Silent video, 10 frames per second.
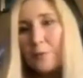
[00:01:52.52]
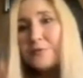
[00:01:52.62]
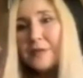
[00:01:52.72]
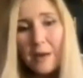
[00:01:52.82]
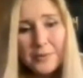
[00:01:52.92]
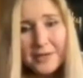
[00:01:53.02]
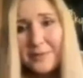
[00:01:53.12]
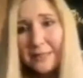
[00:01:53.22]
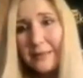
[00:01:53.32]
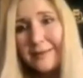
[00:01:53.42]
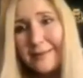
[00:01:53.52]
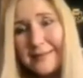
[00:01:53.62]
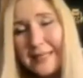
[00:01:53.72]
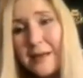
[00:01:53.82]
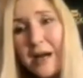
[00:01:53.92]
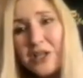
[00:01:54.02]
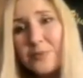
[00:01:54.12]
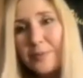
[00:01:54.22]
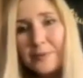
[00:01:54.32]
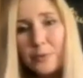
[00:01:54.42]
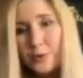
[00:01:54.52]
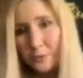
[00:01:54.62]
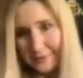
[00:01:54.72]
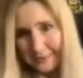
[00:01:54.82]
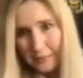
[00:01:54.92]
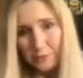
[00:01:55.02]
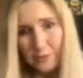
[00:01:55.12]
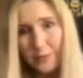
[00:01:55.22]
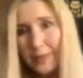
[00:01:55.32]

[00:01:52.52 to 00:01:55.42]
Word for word: number. I mean, they can't be plural or singular.